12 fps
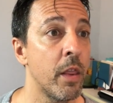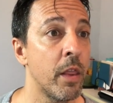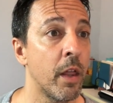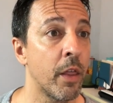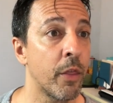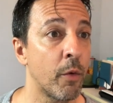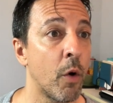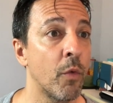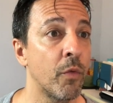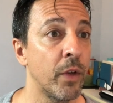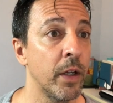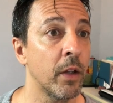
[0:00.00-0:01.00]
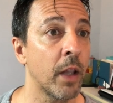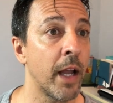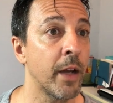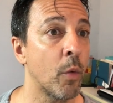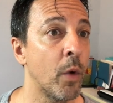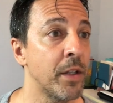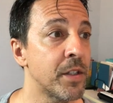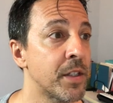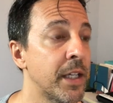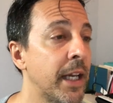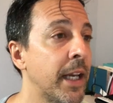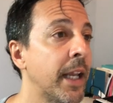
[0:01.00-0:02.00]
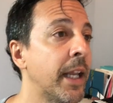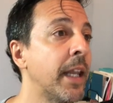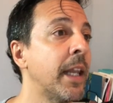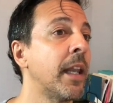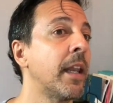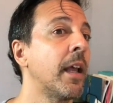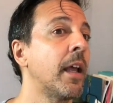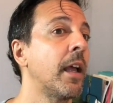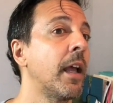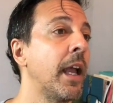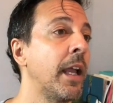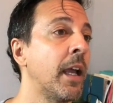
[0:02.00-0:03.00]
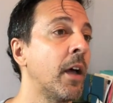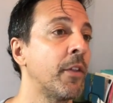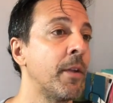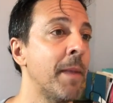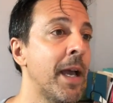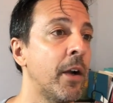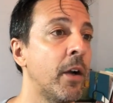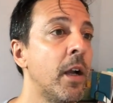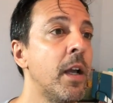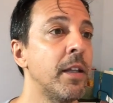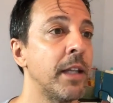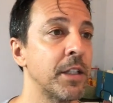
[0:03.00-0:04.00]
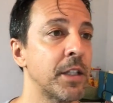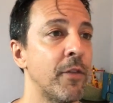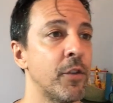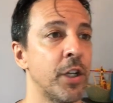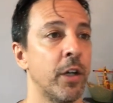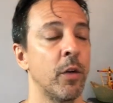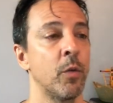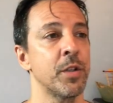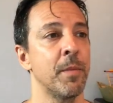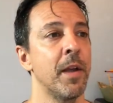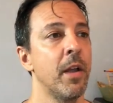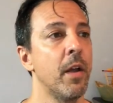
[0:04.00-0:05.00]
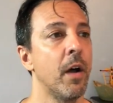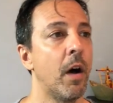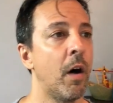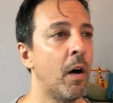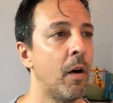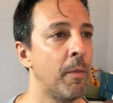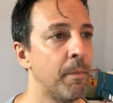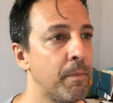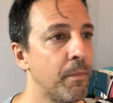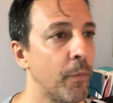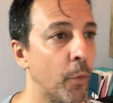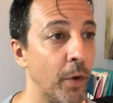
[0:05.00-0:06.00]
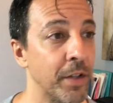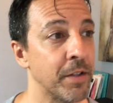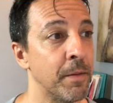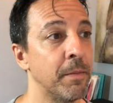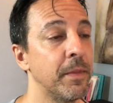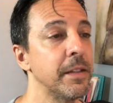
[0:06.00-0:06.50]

the throat feel like when singing in a healthy manner? Thanks again for sharing your wisdom.